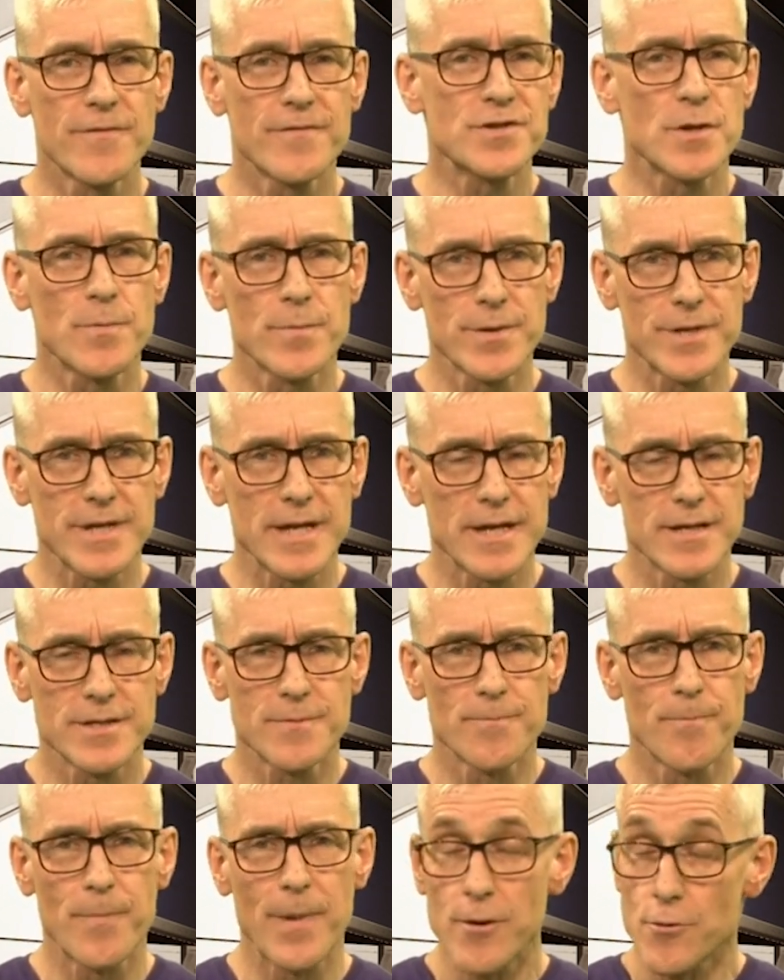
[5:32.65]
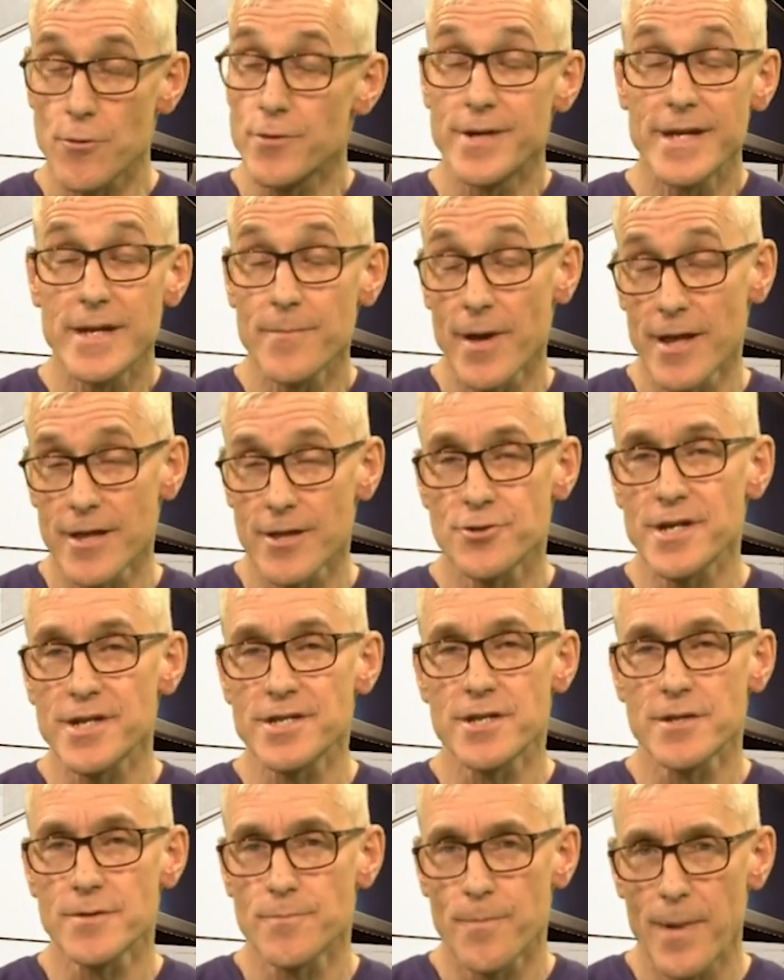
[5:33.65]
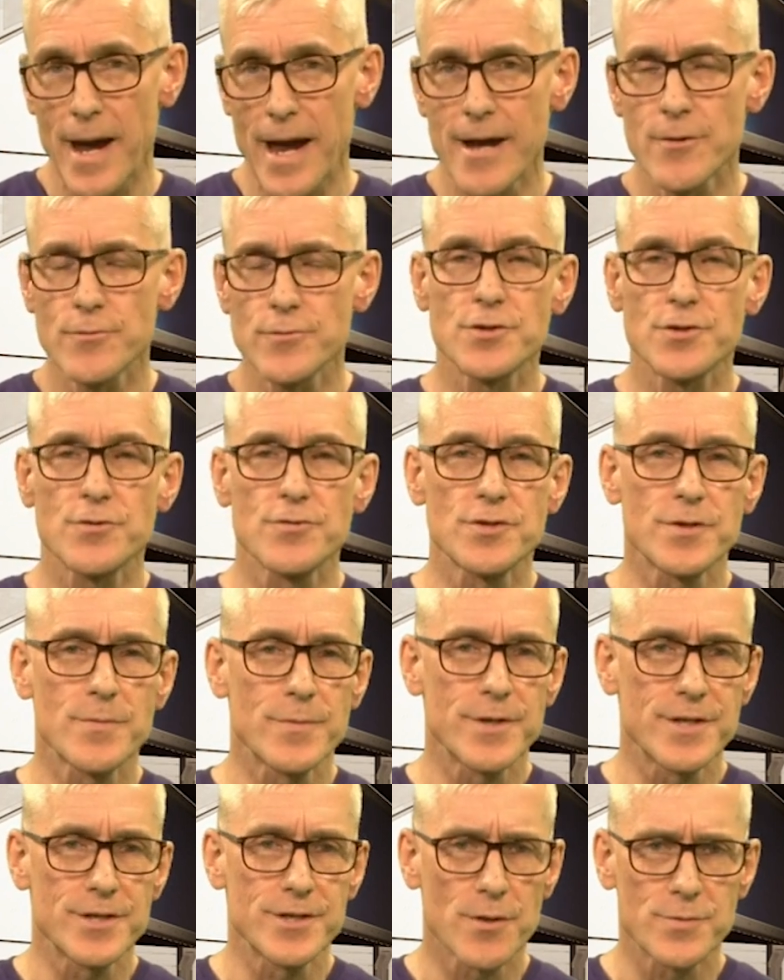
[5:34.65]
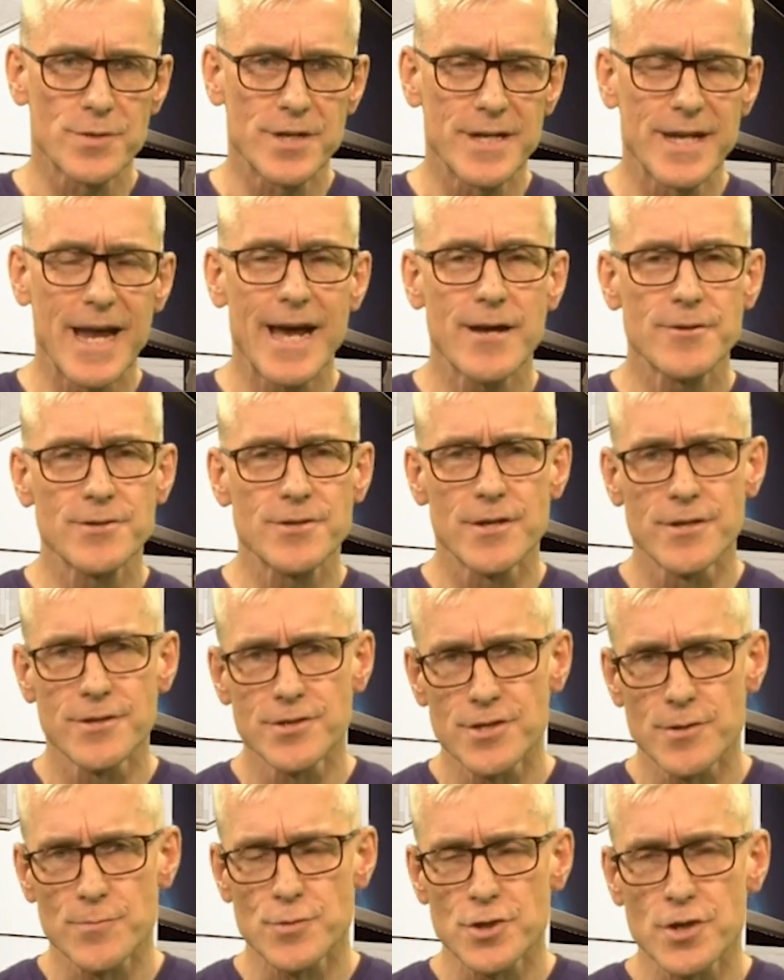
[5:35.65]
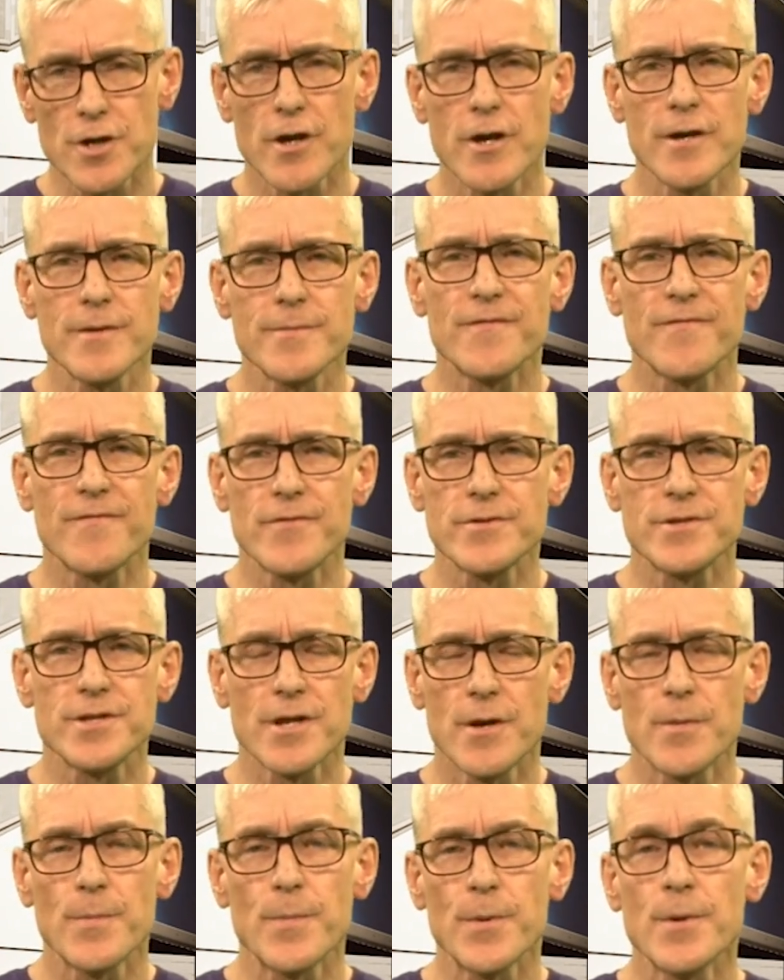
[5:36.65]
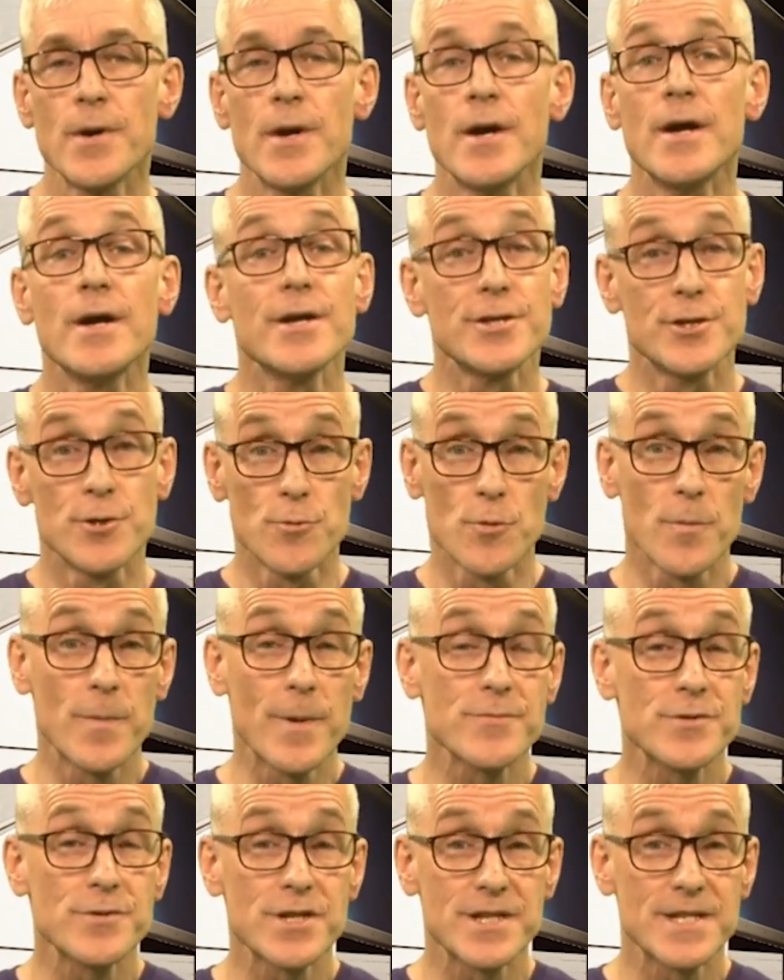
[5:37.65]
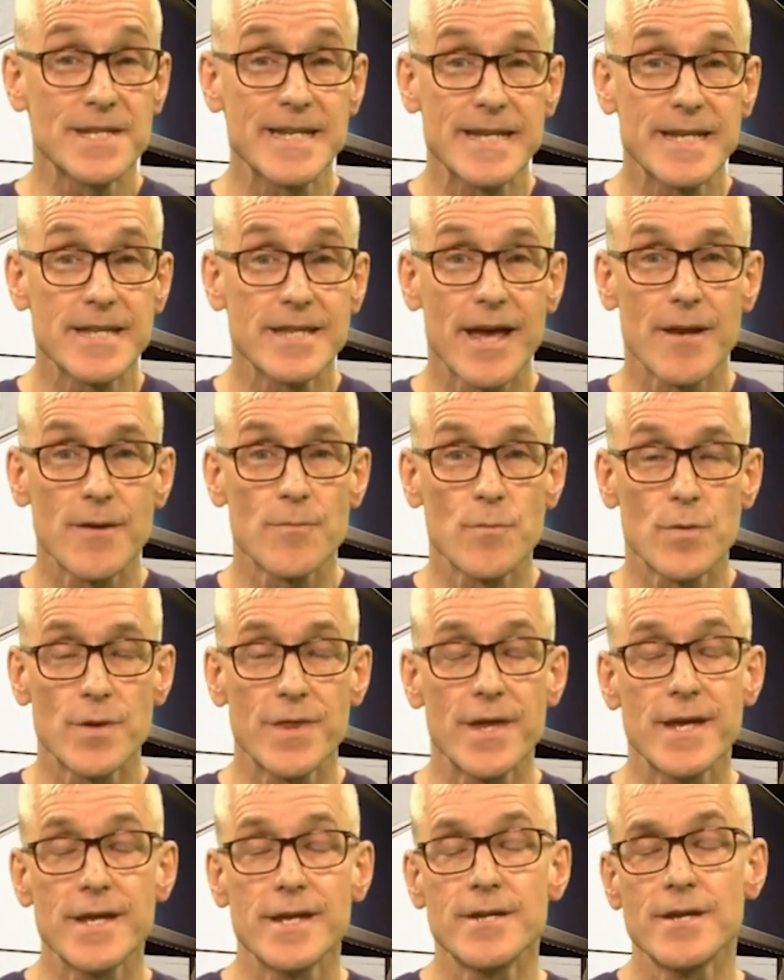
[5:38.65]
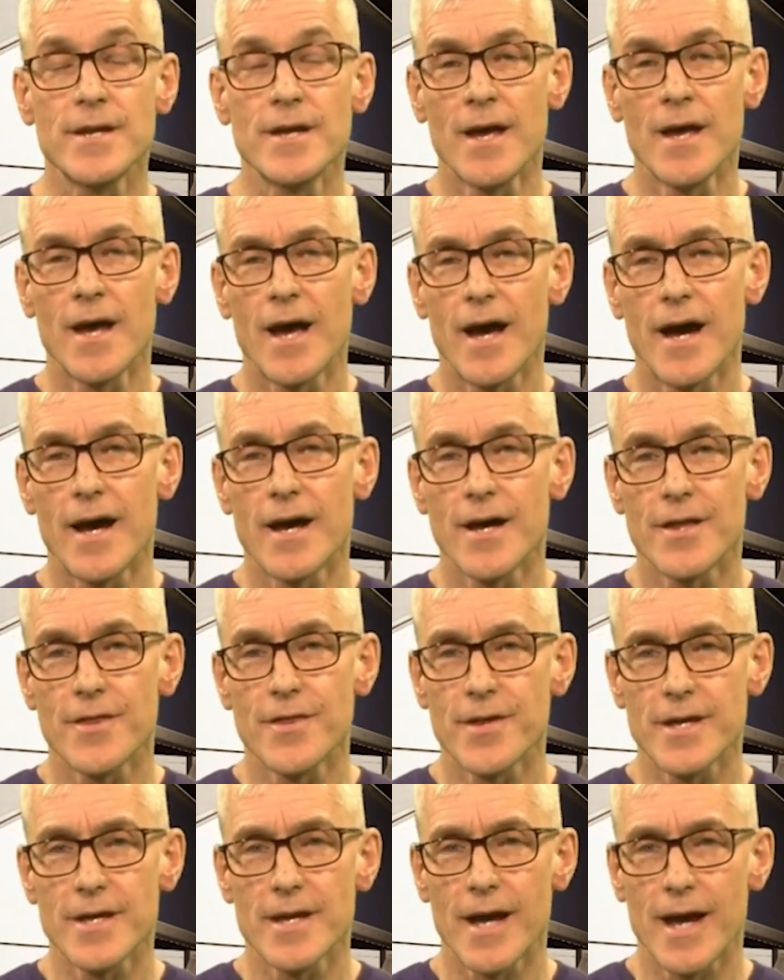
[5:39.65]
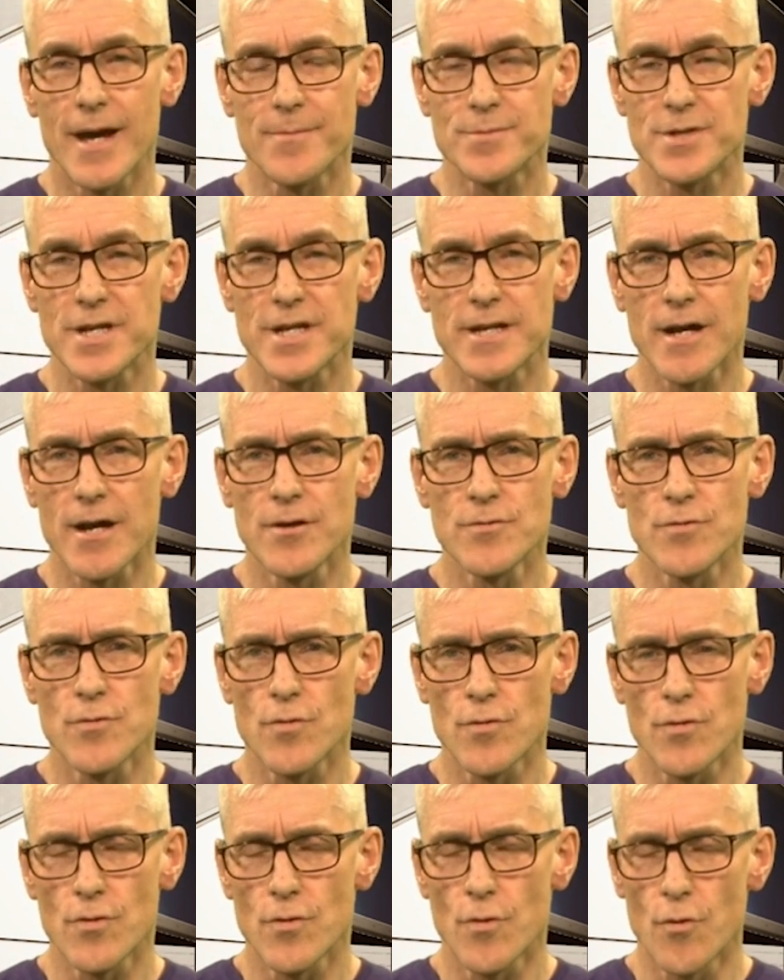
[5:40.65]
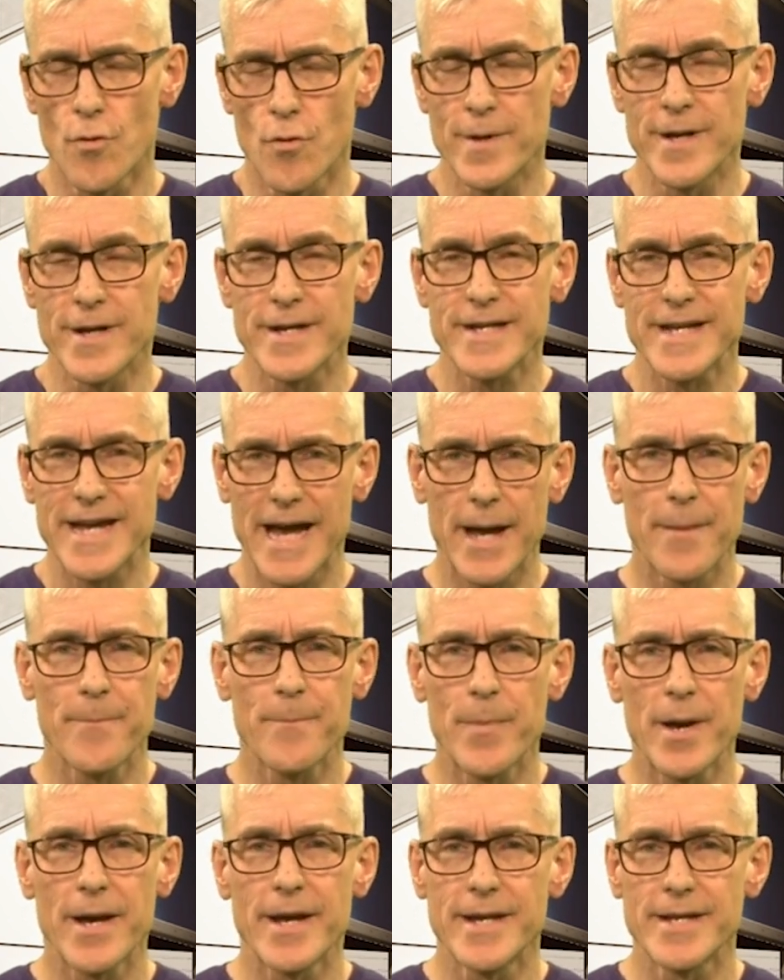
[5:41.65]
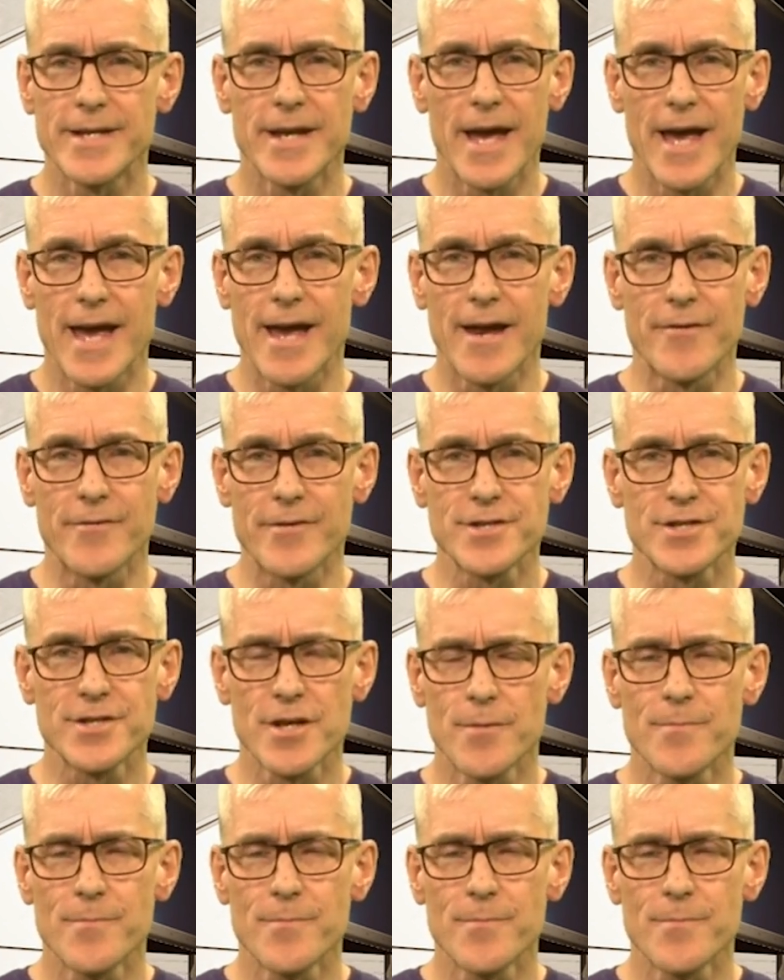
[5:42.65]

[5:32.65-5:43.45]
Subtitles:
So if somebody has or an email address has bounced, or somebody has opted out and unsubscribed, for example, you will be able to see that within the Apteco Orbit campaign area.